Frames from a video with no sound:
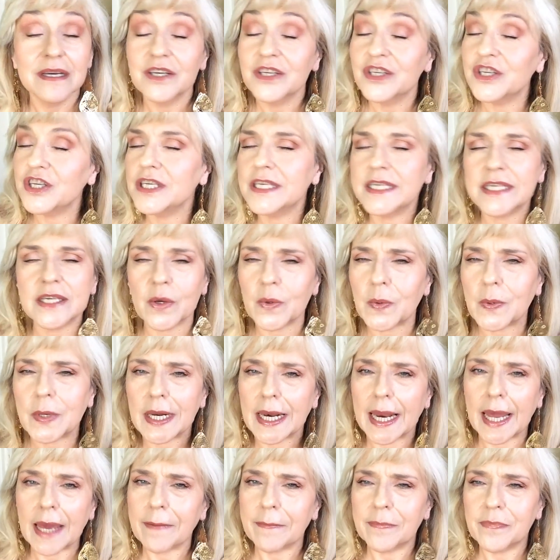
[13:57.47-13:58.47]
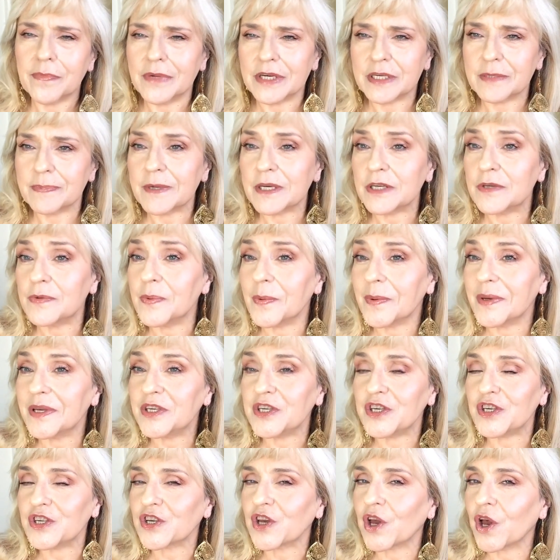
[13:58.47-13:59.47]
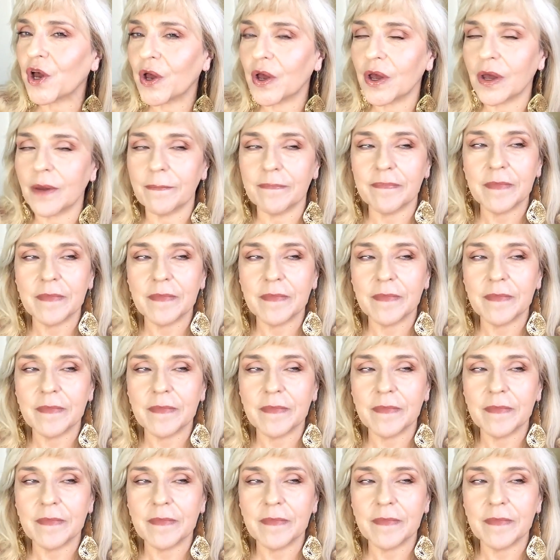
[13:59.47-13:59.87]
She's so glamorous, especially when she's got,